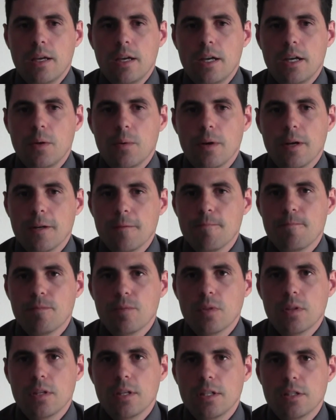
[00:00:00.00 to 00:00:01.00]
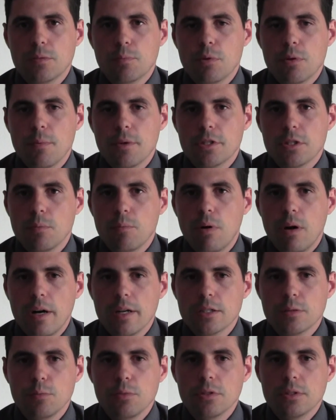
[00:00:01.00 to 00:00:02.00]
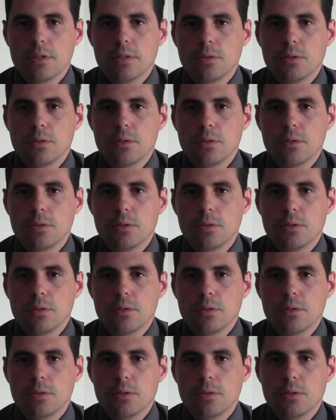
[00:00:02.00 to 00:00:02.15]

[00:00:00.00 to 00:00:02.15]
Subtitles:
Anyway, it's pretty much impossible